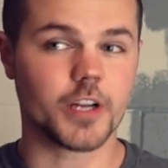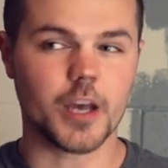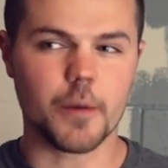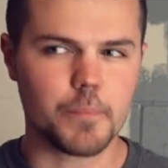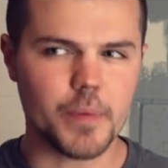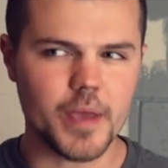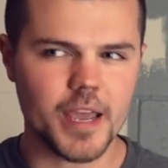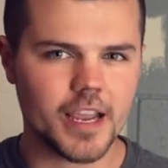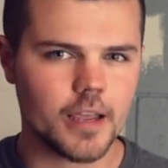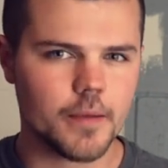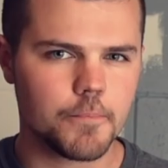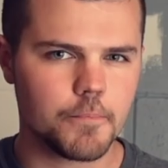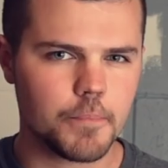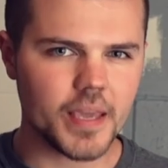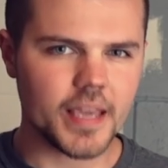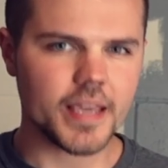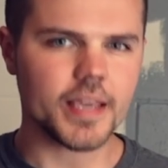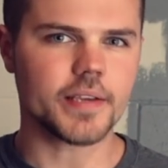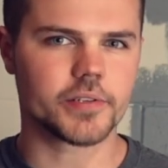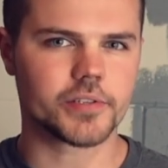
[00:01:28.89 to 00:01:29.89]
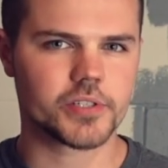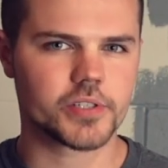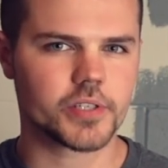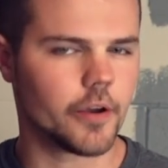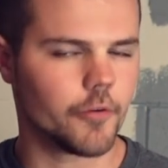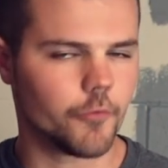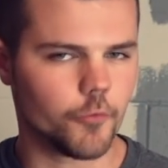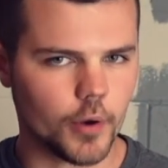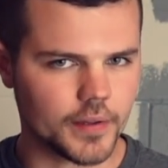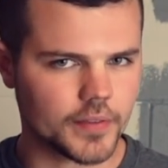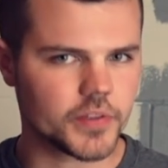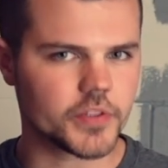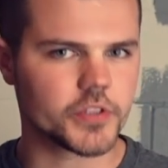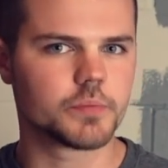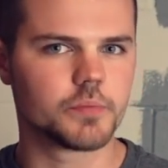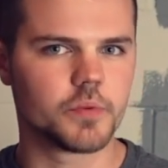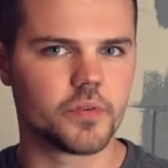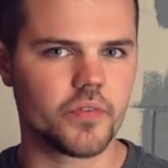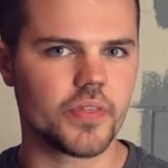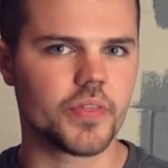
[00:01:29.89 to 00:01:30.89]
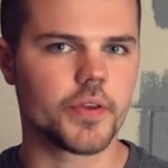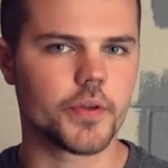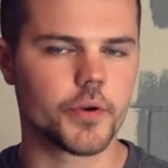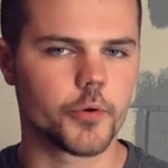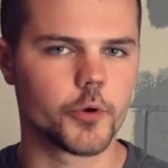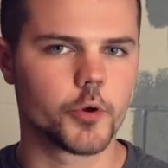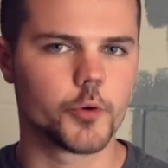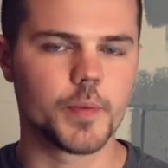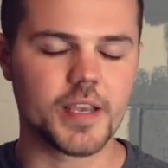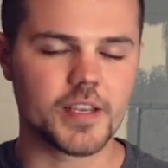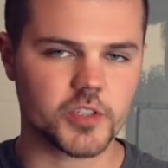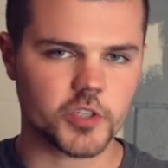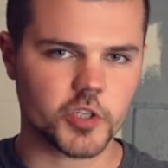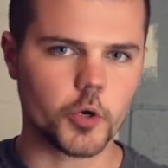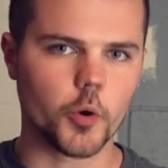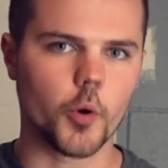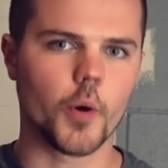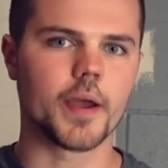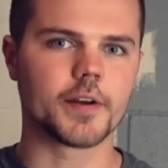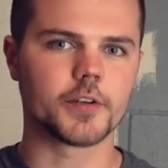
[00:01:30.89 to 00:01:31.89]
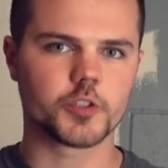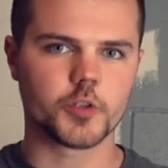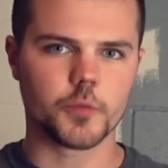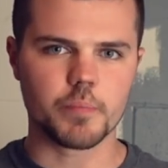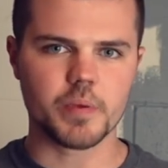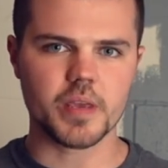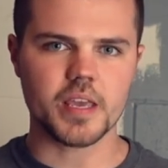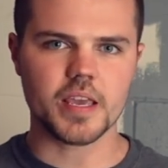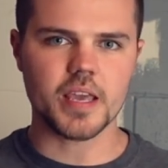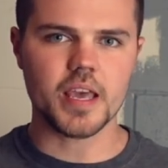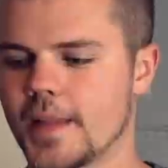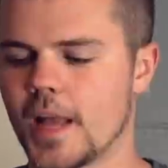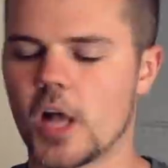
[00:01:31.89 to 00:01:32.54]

a big piece of what this movie theater room is going to be.